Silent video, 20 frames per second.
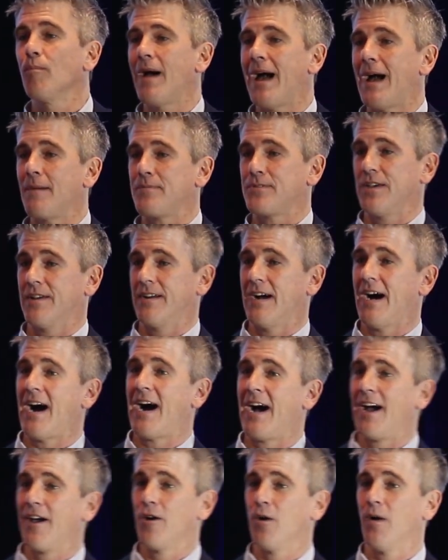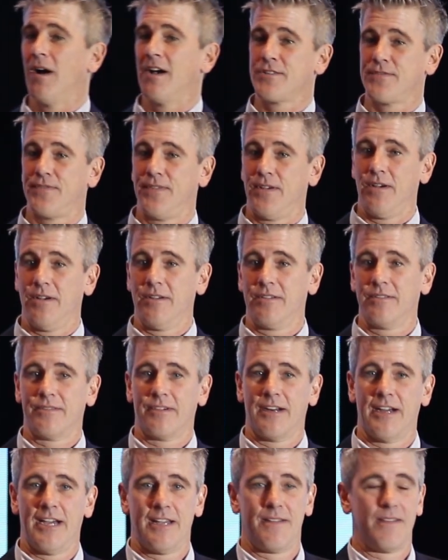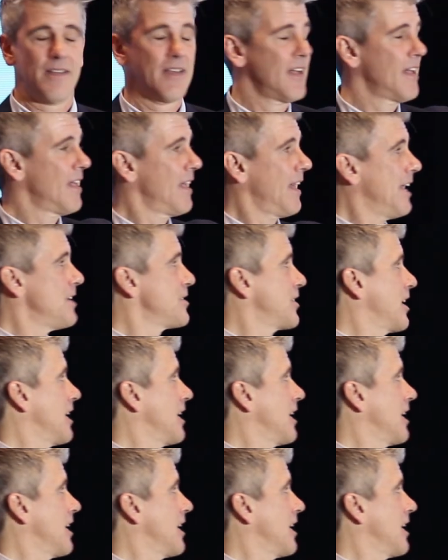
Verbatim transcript: Maps on an iOS phone, right, is